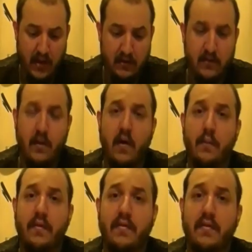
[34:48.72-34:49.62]
so I
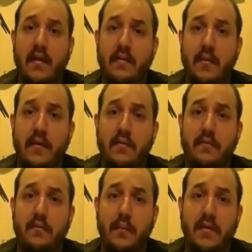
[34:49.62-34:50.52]
hope that this has been
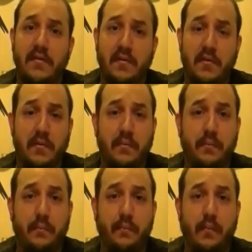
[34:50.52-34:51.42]
informational.
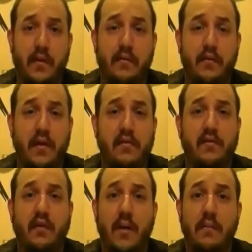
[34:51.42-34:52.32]
If you're not
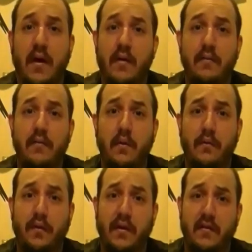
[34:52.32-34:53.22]
subscribed yet,
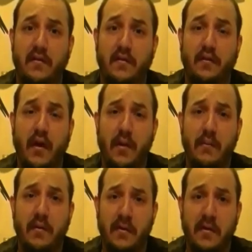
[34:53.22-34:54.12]
don't forget to
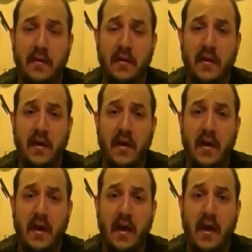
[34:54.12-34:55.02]
subscribe.
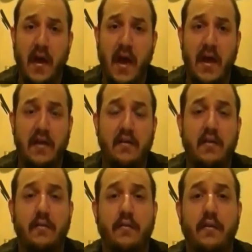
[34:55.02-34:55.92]
And
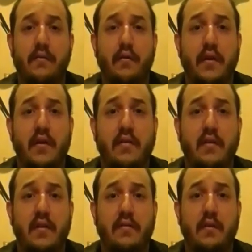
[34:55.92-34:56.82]
feel free
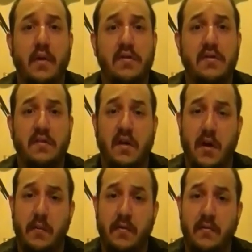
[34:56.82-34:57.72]
to leave your questions and
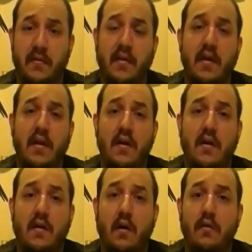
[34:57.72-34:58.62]
comments.
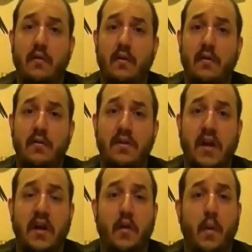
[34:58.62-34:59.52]
Also,
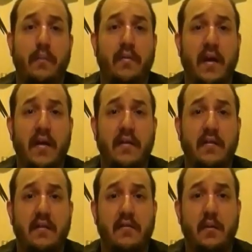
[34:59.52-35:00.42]
check out our website
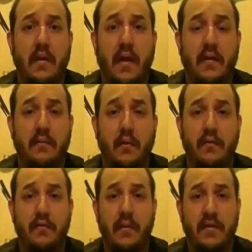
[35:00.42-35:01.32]
if you like
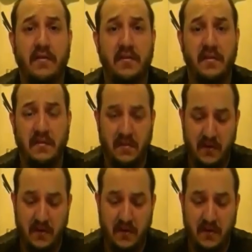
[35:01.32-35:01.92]
more information.